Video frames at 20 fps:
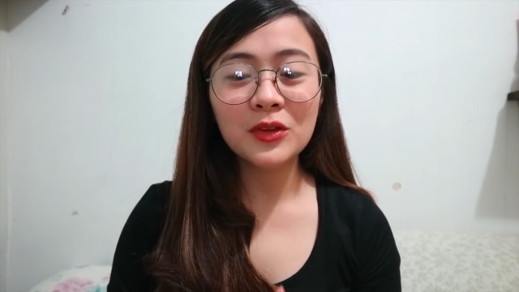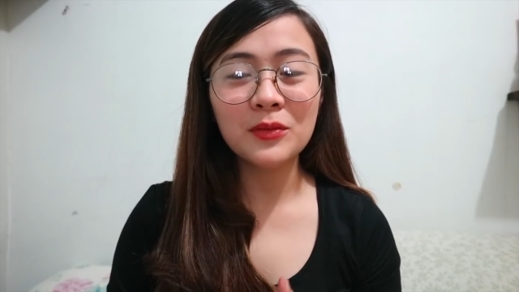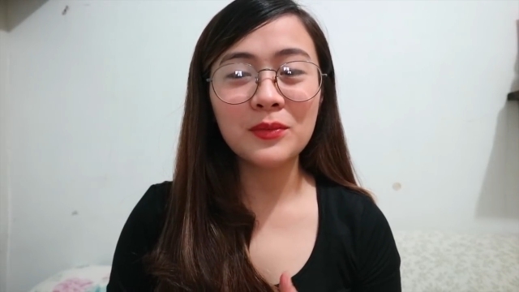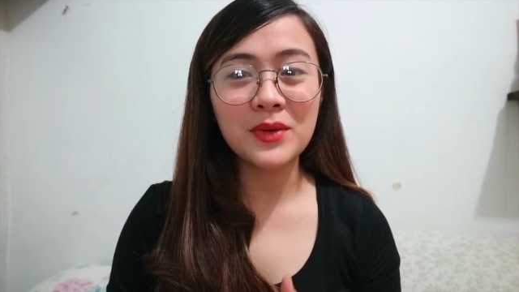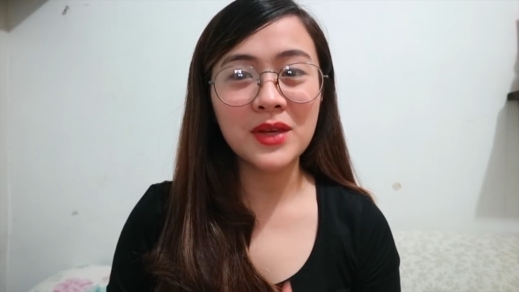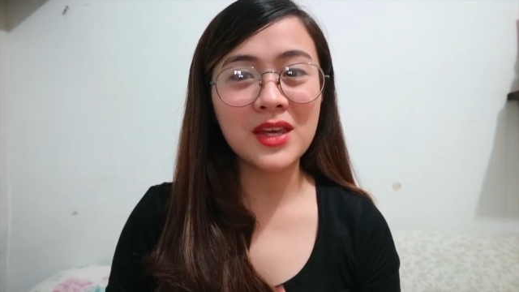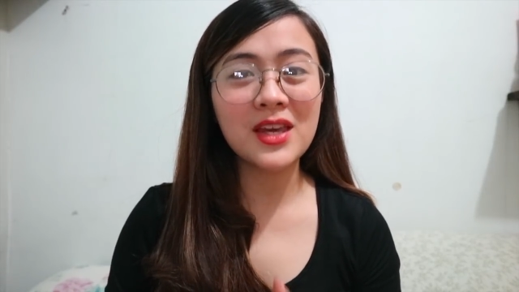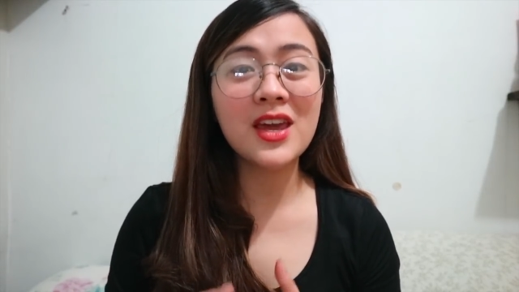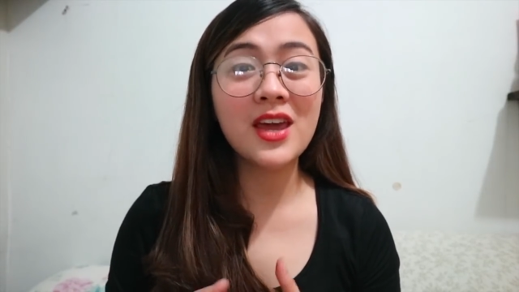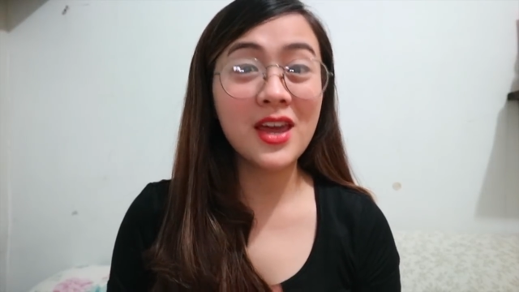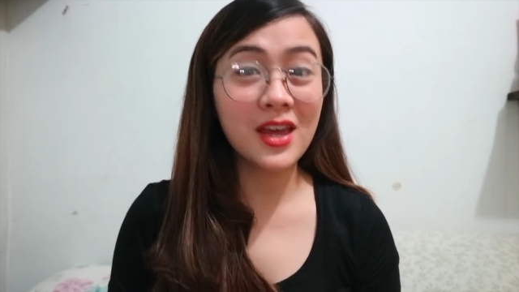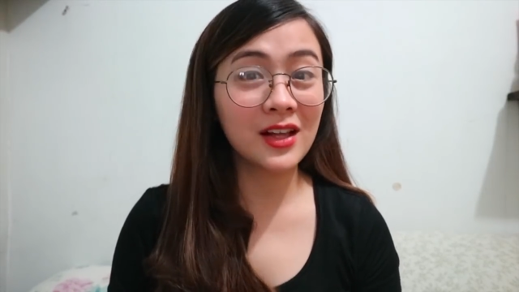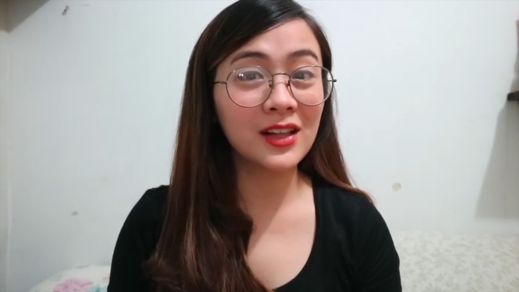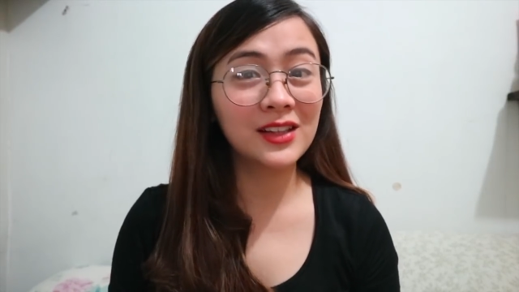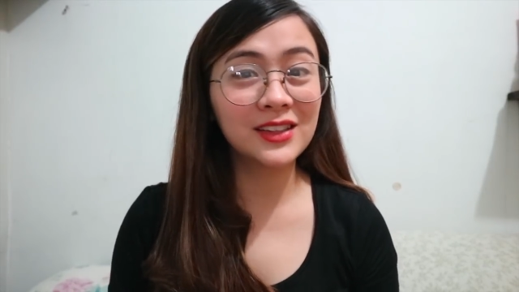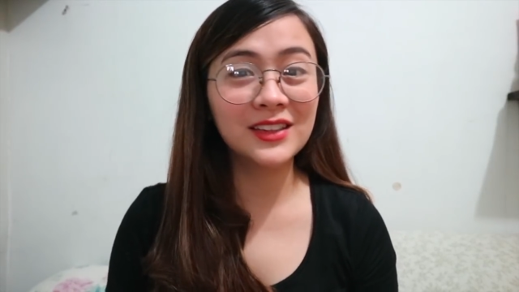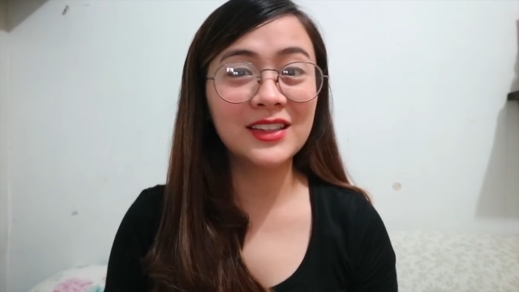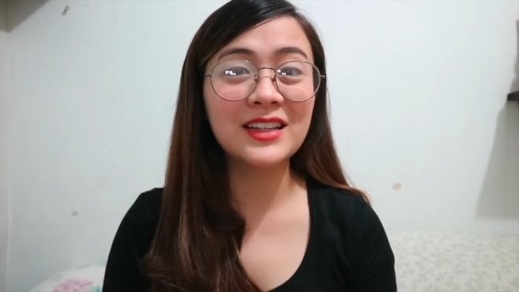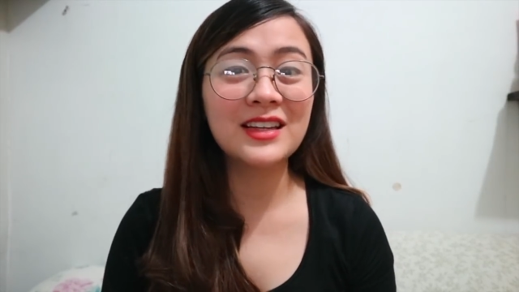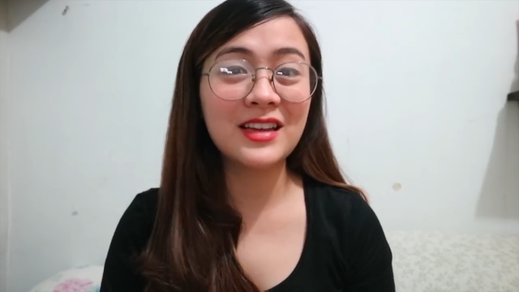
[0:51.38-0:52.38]
to be
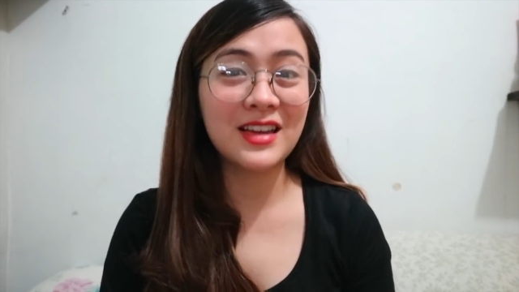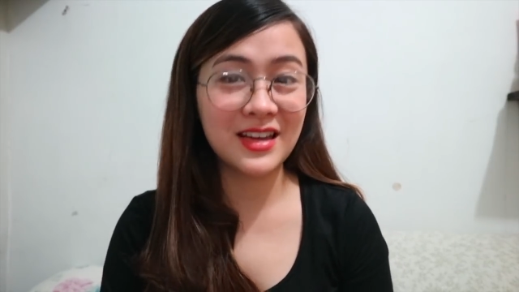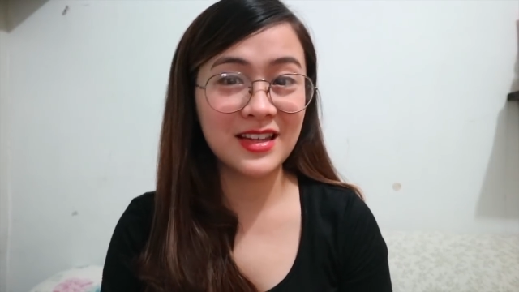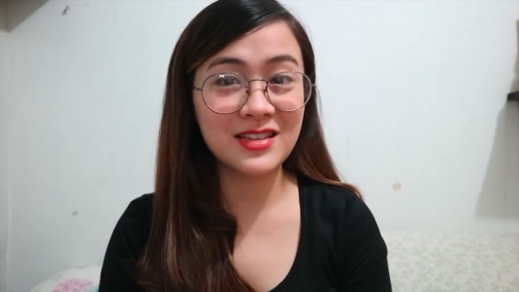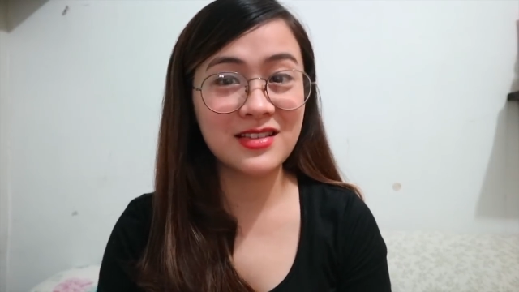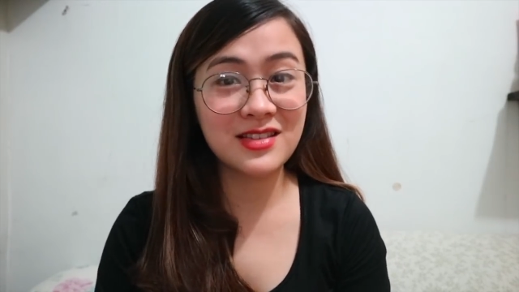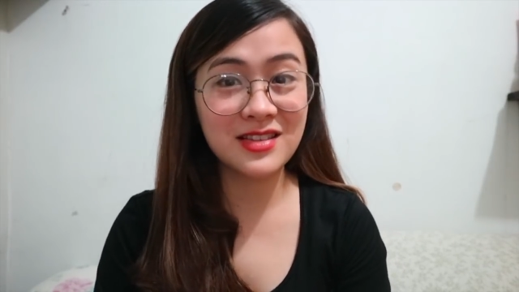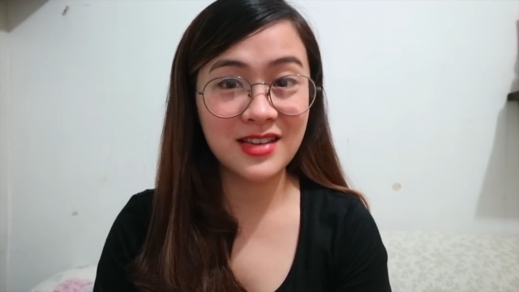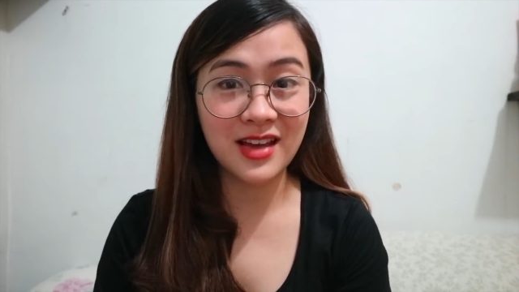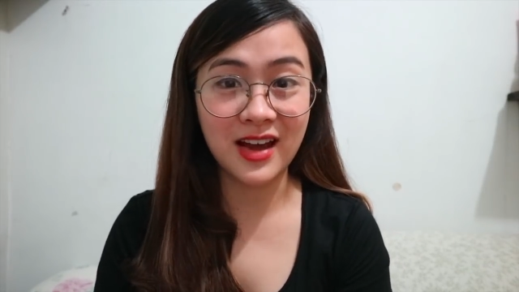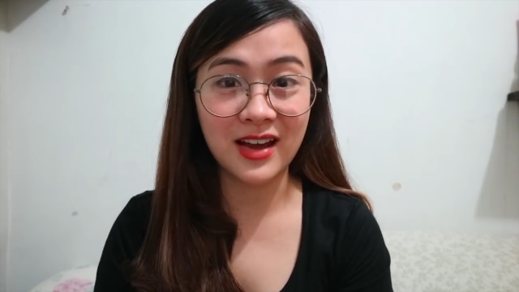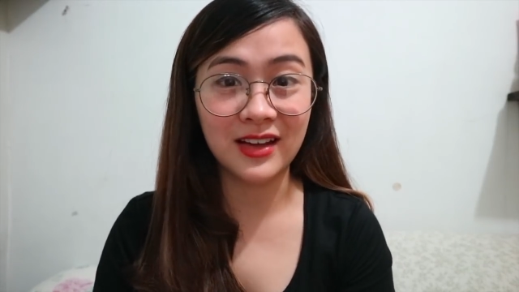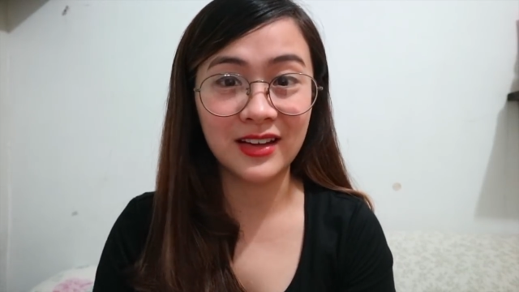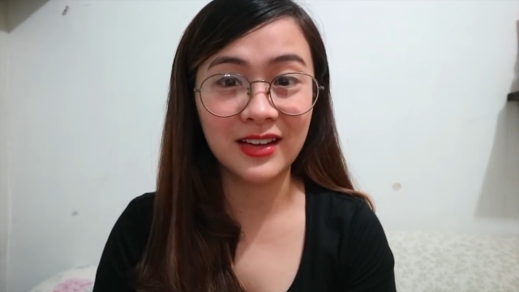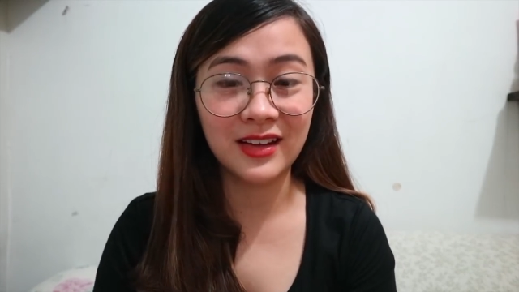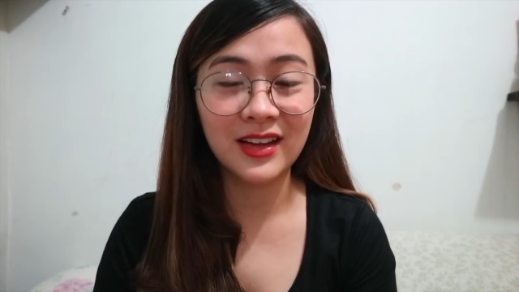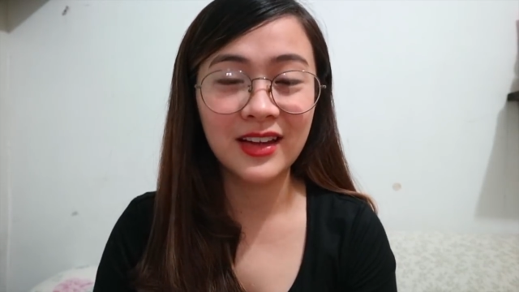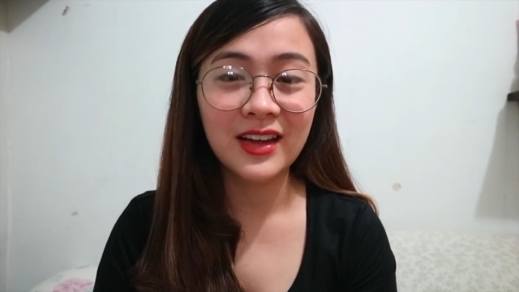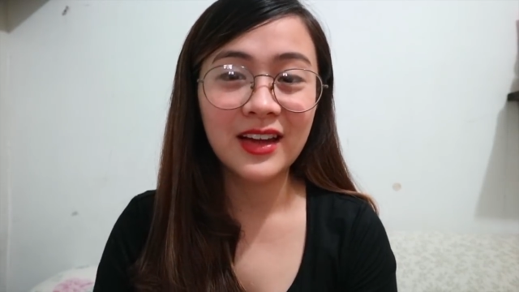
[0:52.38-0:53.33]
healed inside.